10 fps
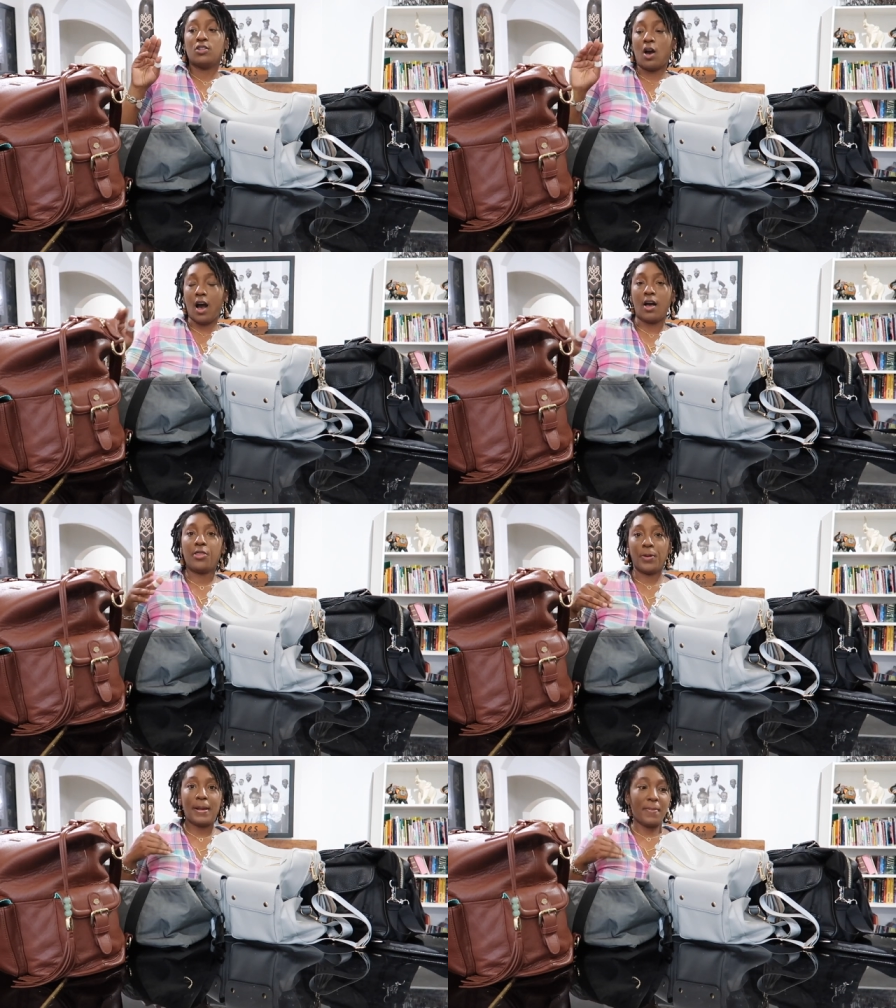So
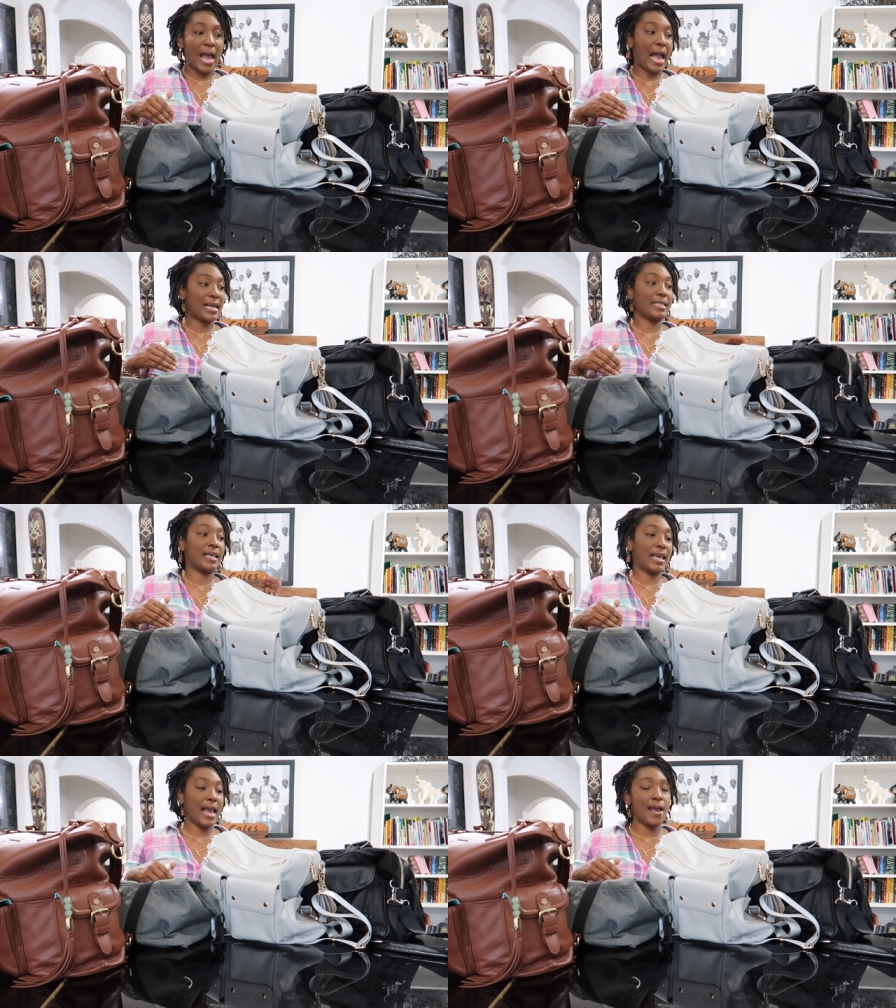all three bags
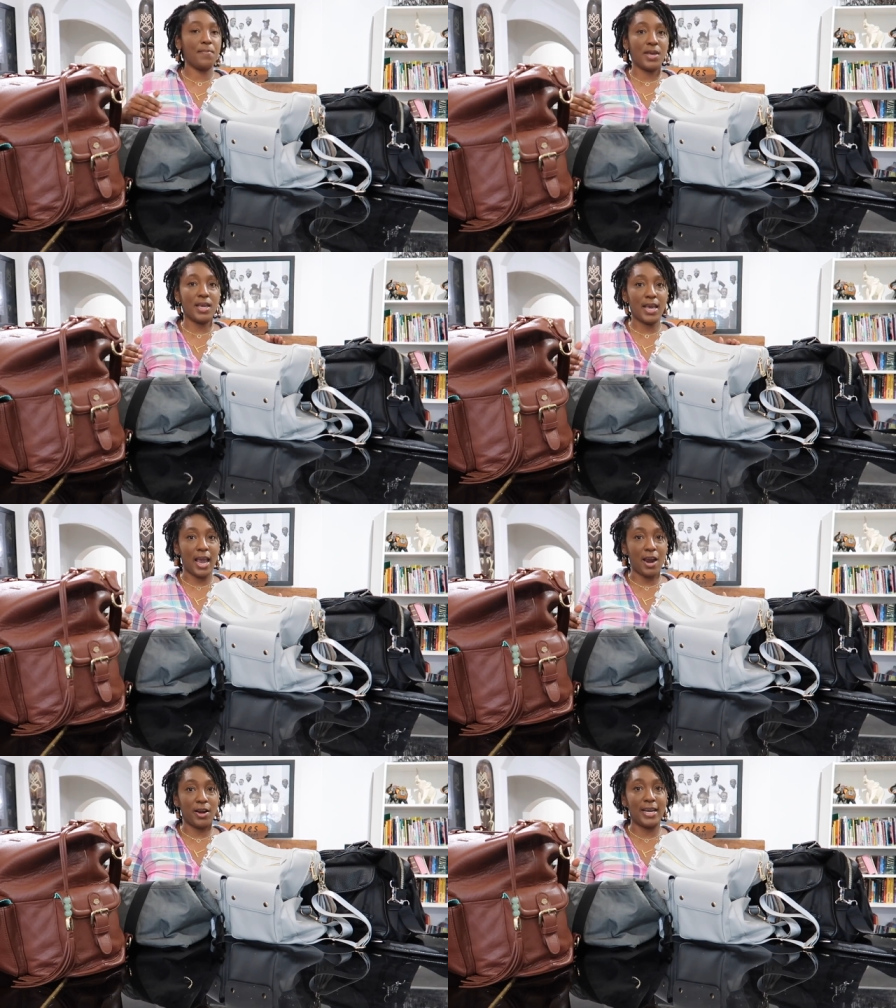can be
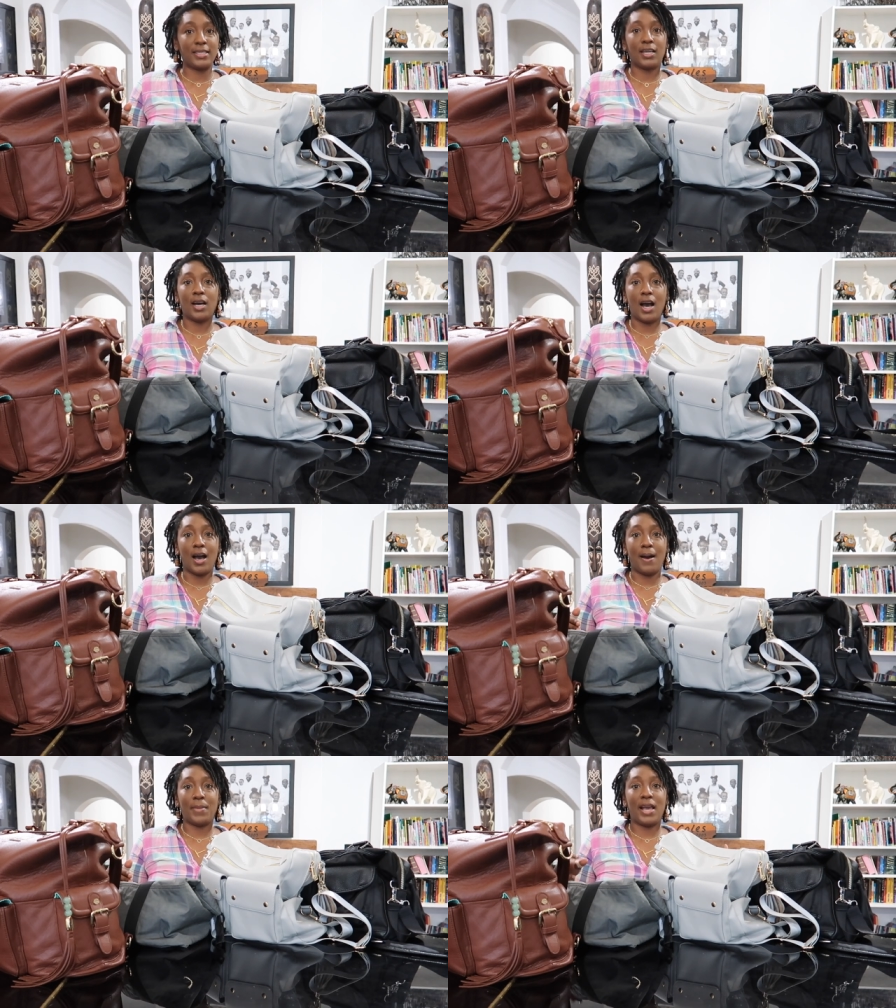carried
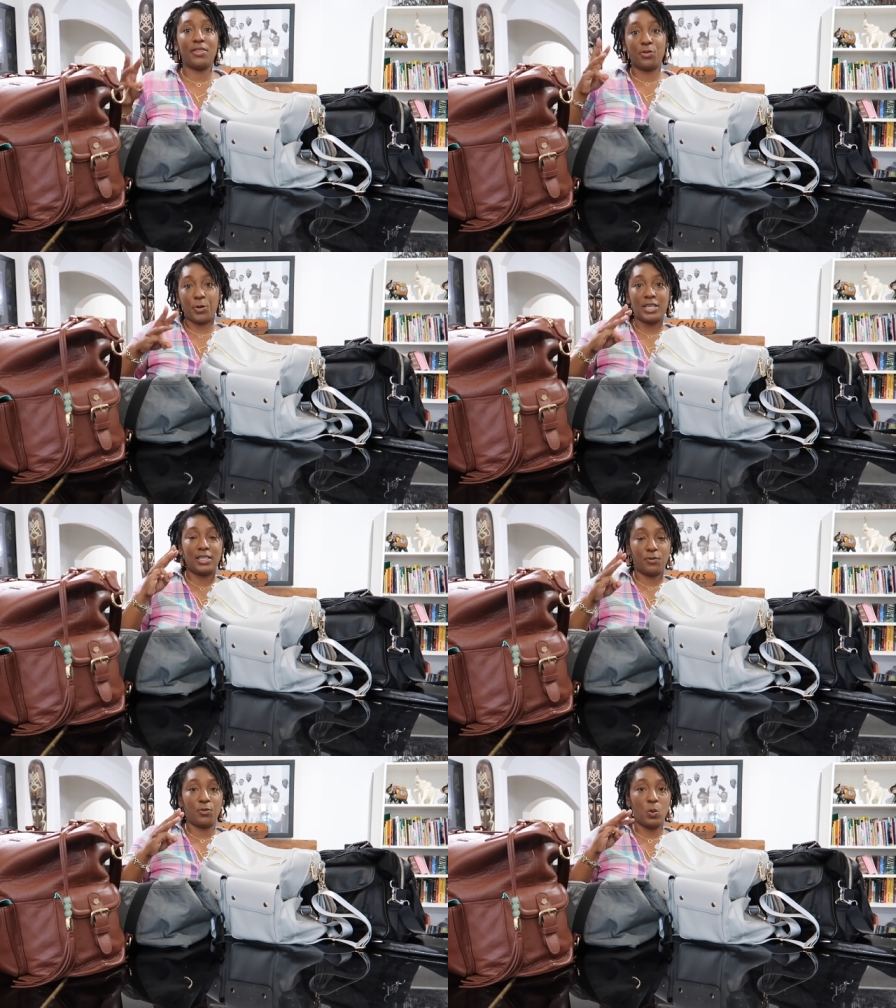um, in three
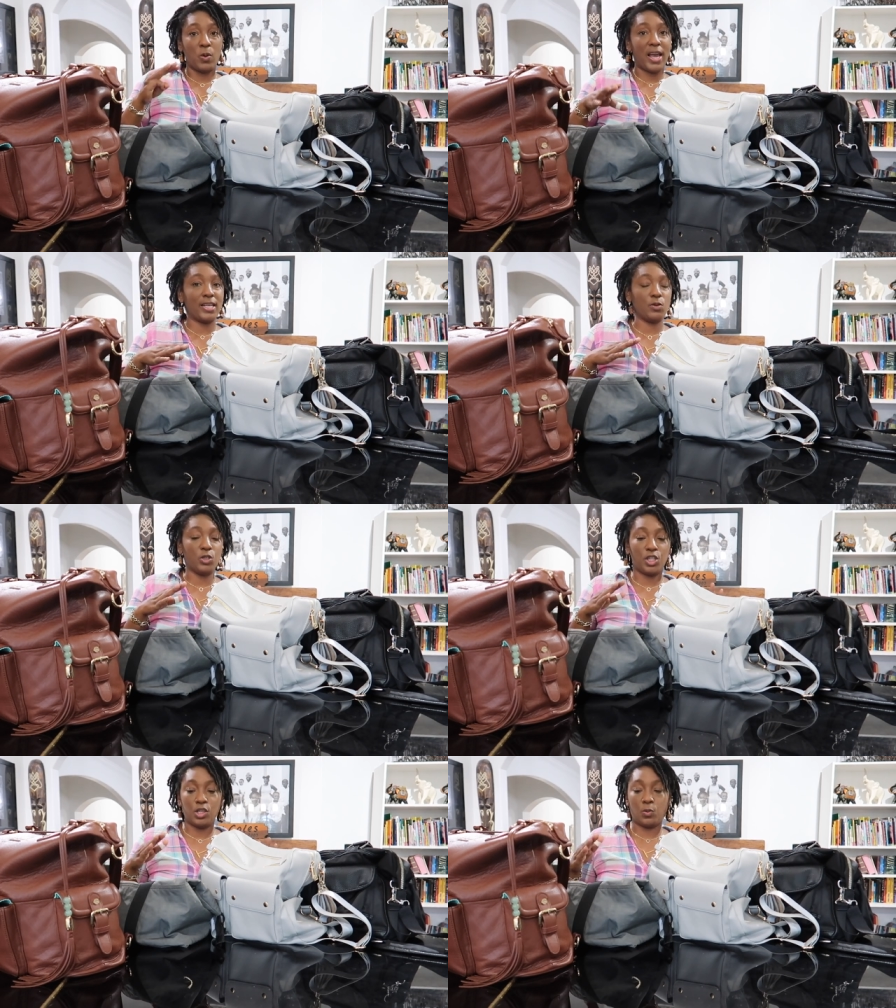different ways,
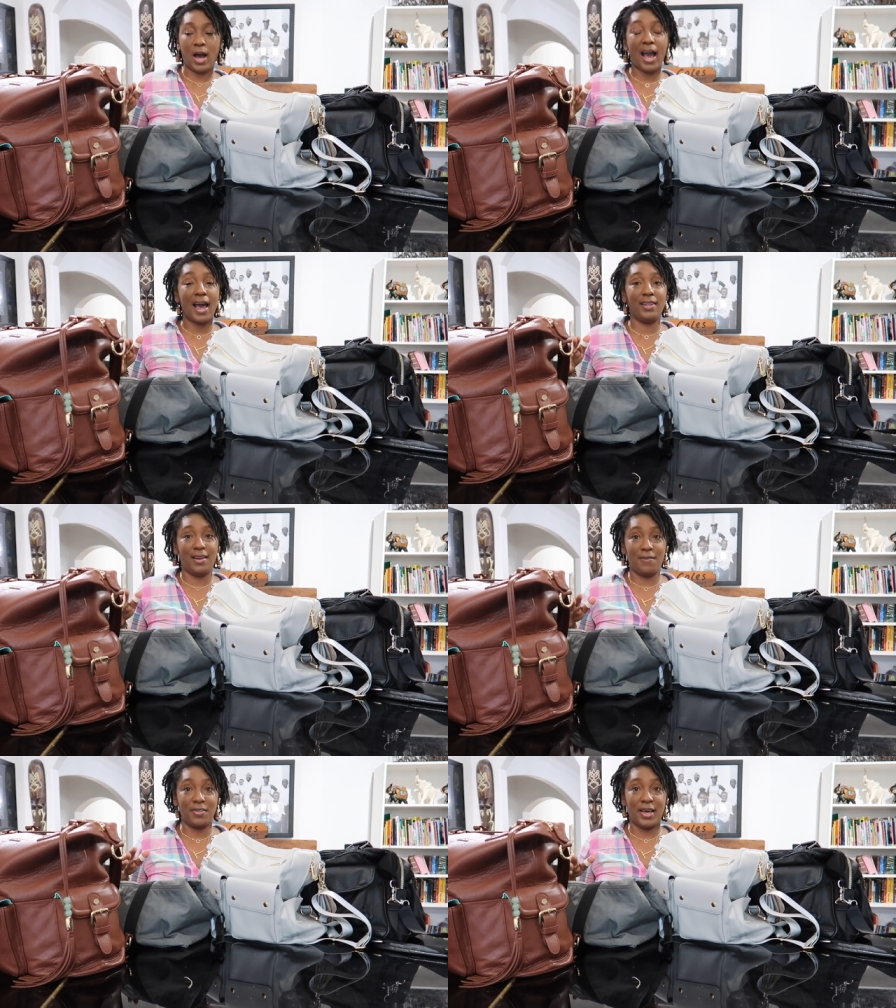which is why I
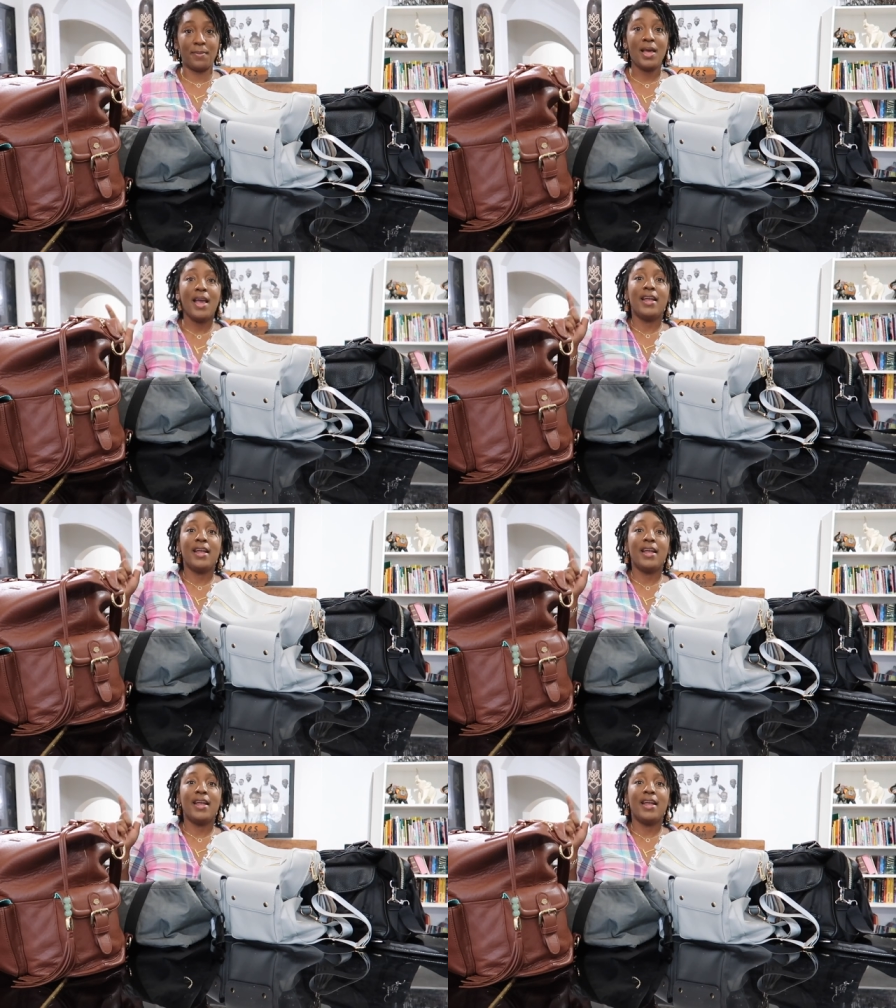love them.